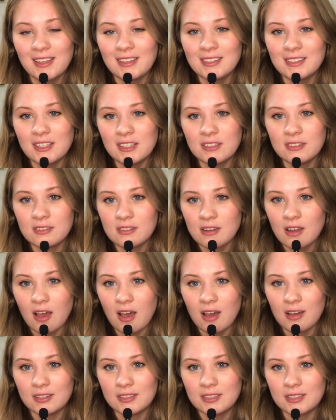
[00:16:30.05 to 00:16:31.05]
does
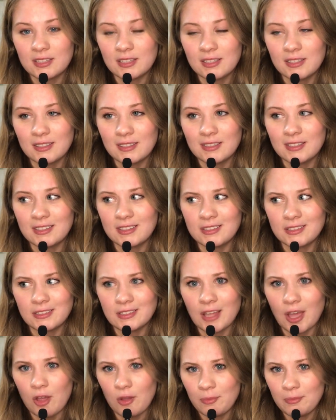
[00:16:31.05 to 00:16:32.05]
not
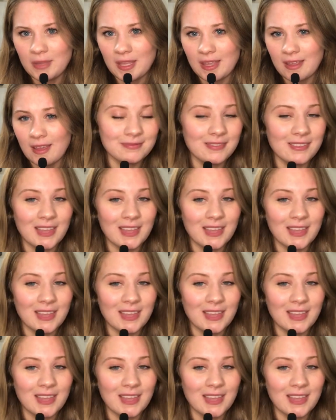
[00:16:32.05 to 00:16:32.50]
sell me.